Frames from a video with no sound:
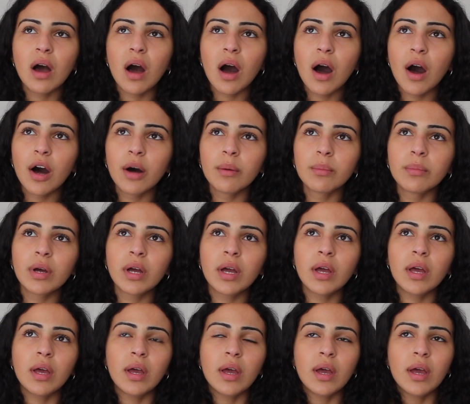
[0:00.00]

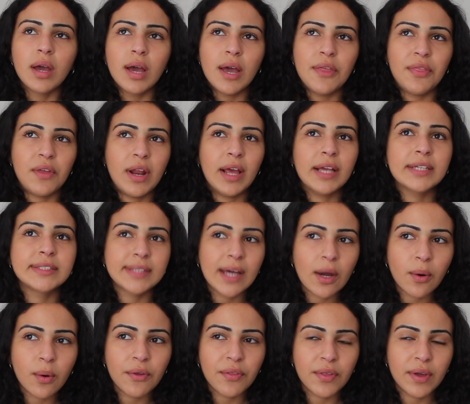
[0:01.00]
And then I
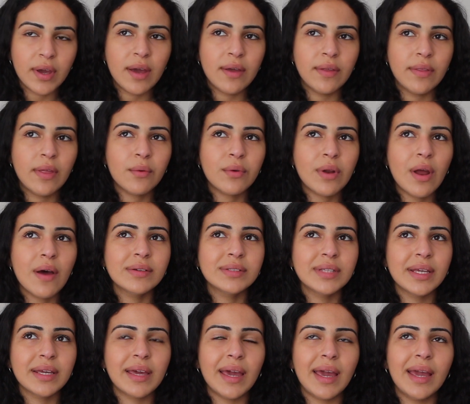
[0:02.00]
stuck with it, and then when I was
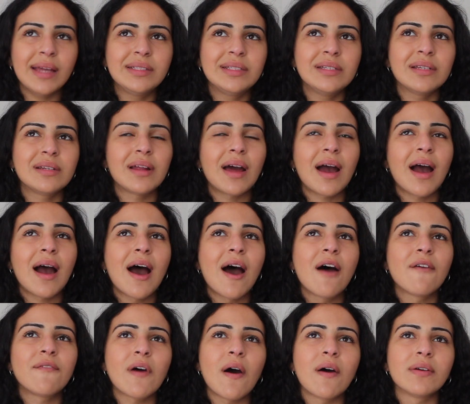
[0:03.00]
like 18 and a
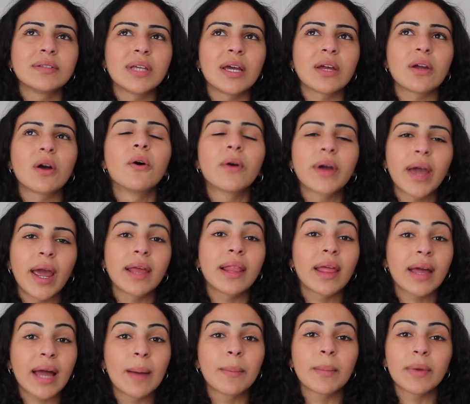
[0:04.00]
half, I was like, okay,
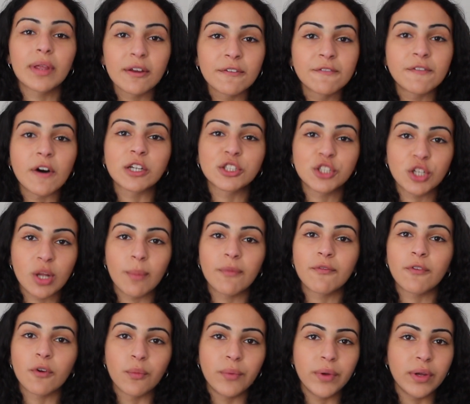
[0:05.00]
like I'm gonna fuck shit up
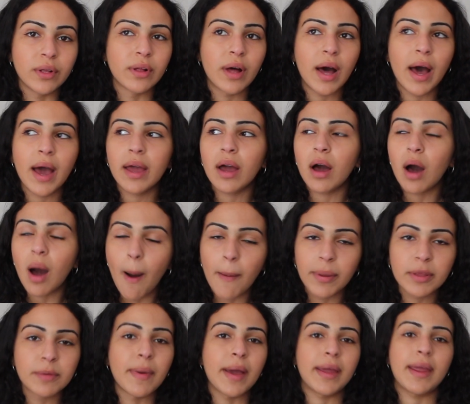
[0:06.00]
for real. I
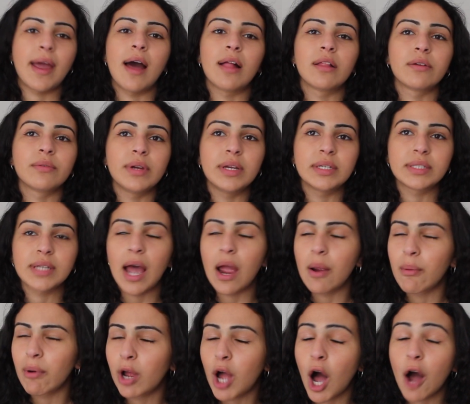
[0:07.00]
upped my calories. I
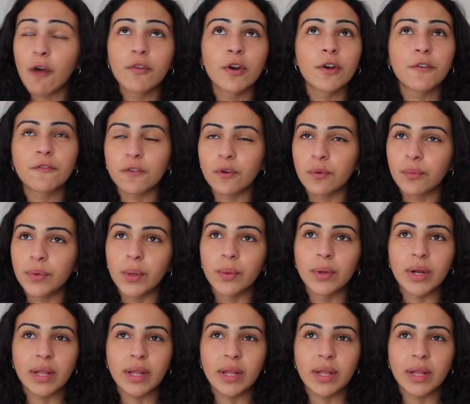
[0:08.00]
recovered for real.